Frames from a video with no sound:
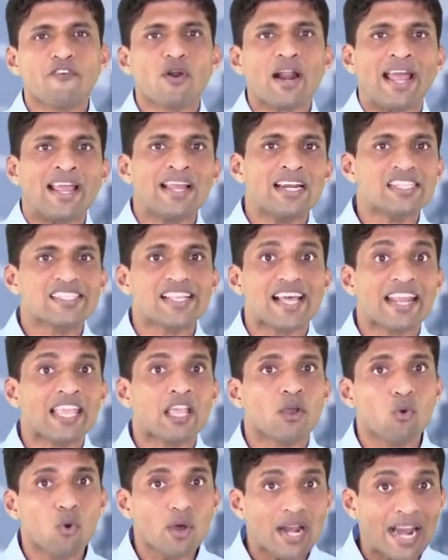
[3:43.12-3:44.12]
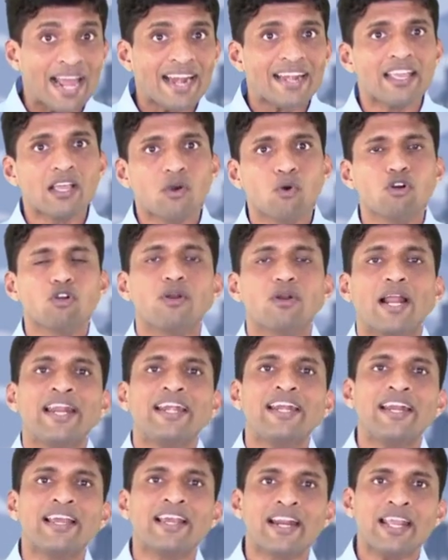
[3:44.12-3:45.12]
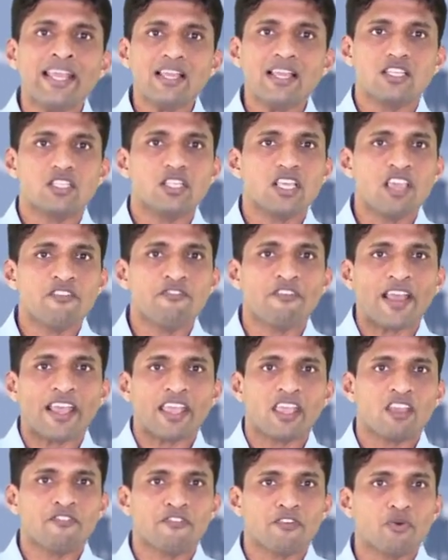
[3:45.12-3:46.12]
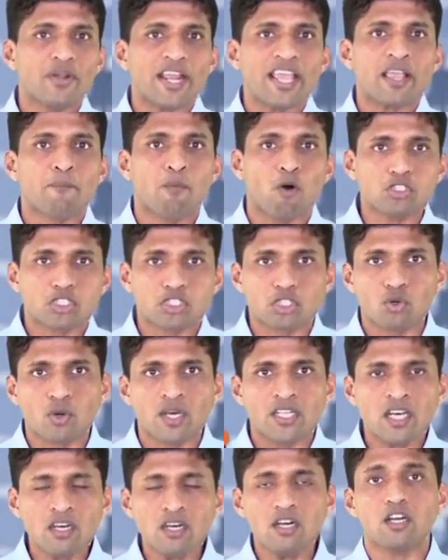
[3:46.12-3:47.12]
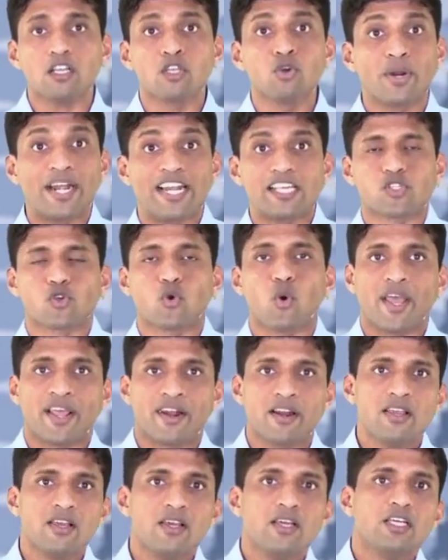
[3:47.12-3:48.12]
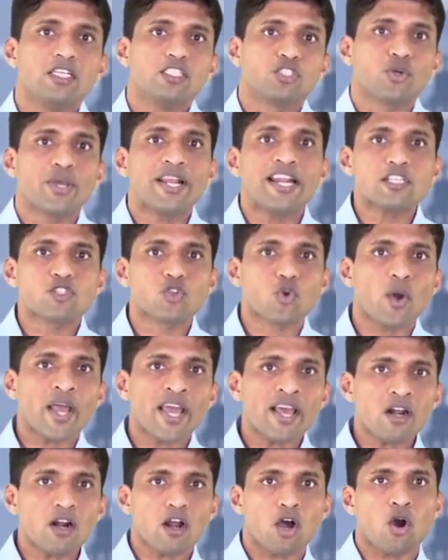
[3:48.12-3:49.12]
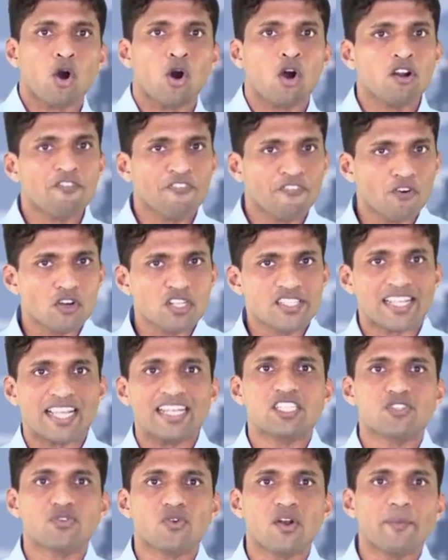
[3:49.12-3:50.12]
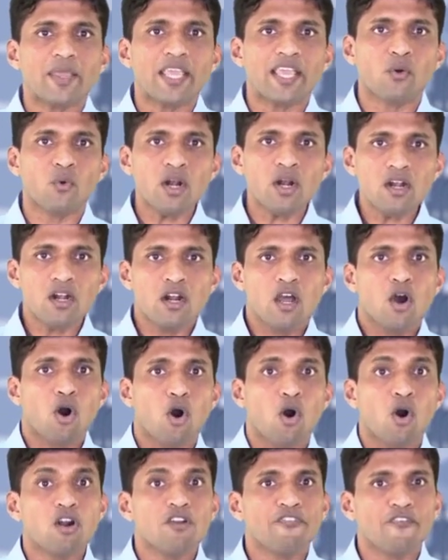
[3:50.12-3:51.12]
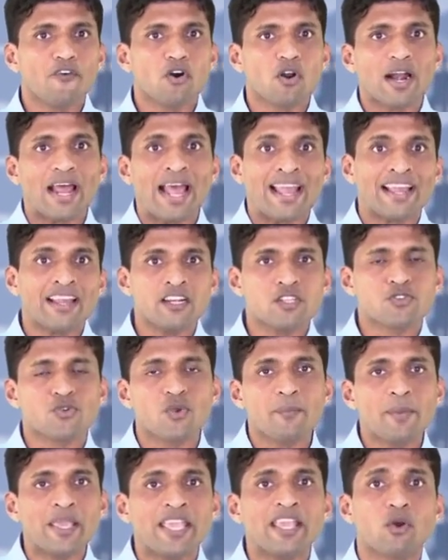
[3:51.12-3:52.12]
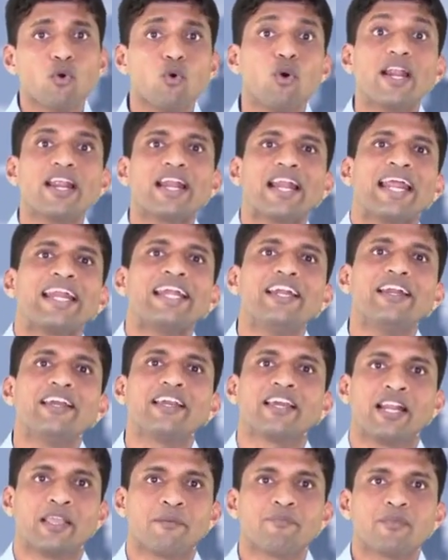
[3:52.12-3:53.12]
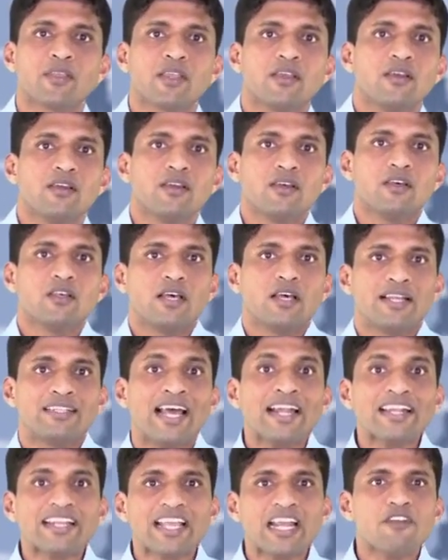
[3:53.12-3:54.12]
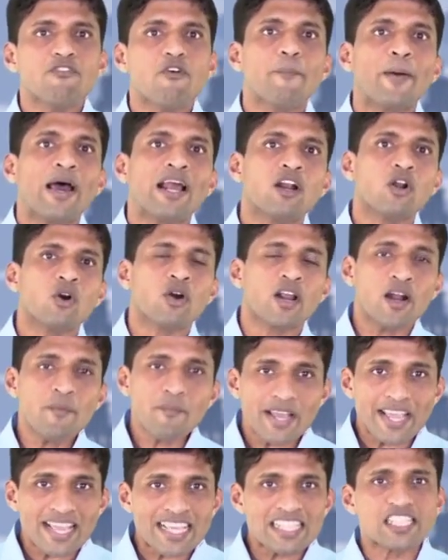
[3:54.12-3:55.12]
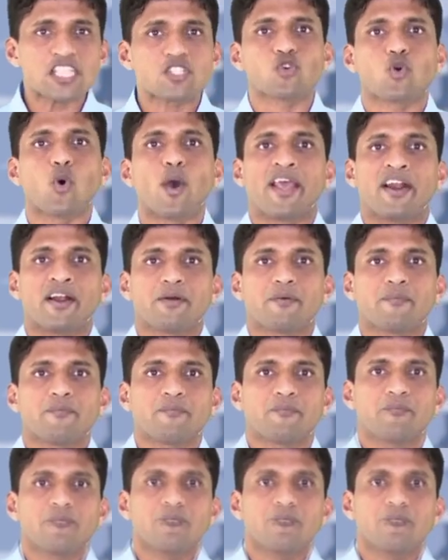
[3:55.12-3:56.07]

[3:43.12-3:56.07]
the four angles are equal and equal to 90 degree. If you take both together, you get a square. So in a square, all four sides will be equal, all four angles will be equal and 90 degree. And that kind of a parallelogram is a square.